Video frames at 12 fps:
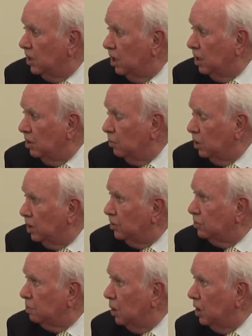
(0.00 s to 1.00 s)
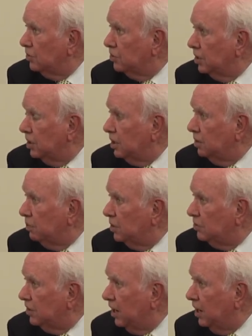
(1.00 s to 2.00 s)
area where his mausoleum
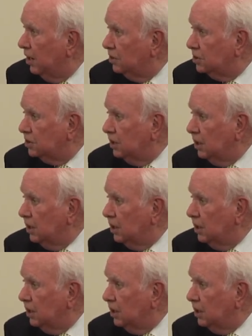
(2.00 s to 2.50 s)
is housed.